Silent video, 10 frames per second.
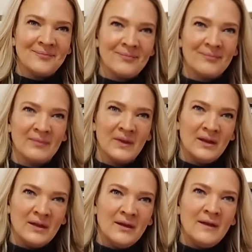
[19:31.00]
that the
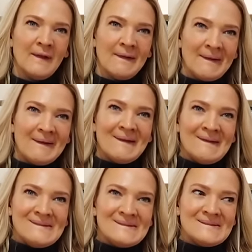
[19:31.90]
subscribers are like, what do you get a
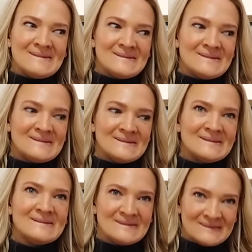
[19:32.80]
teacher that they
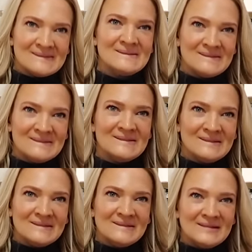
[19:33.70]
don't
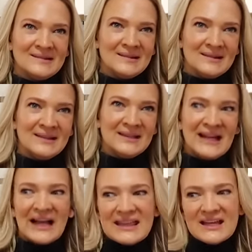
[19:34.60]
get from
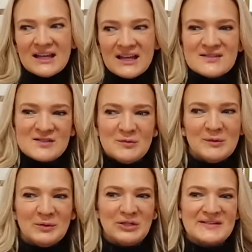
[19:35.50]
everyone? I think a
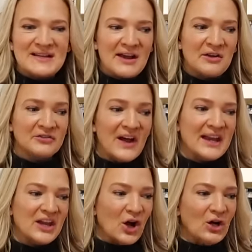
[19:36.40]
consumable is kind of
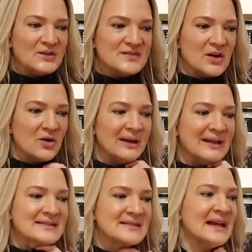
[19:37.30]
fun. It also,
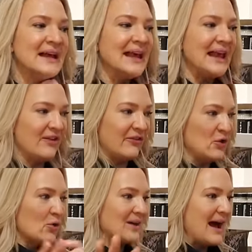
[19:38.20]
it's, if
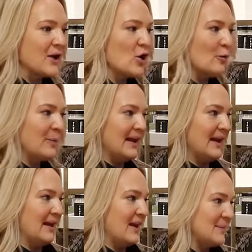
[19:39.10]
you're not
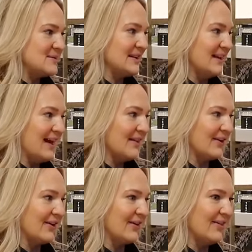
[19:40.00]
opening it up
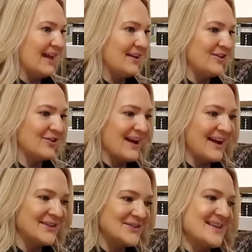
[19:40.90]
together, then you're
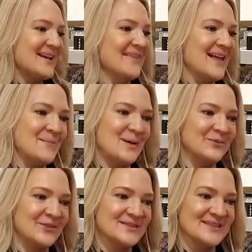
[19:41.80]
kind of setting them up
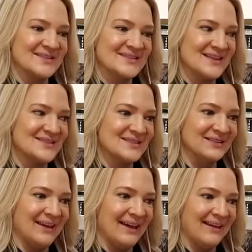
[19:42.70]
for success to
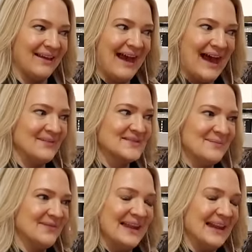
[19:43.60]
like have
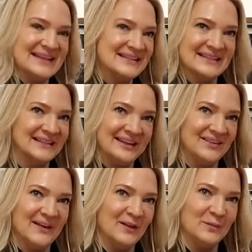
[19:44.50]
something instantly
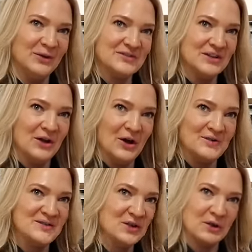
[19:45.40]
available to, yes.
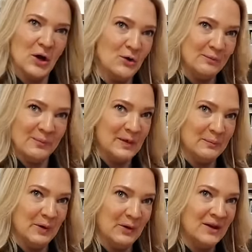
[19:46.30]
host to their own
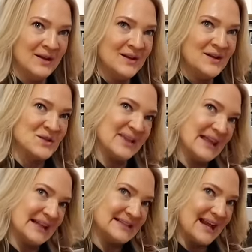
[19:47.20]
people. So I
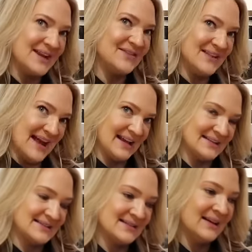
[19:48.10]
think that's a really good
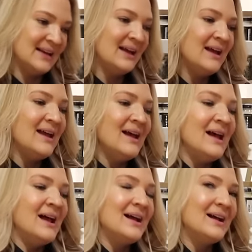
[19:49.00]
idea. I
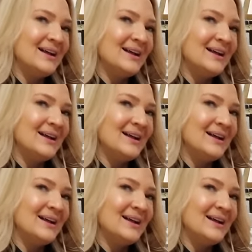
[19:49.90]
love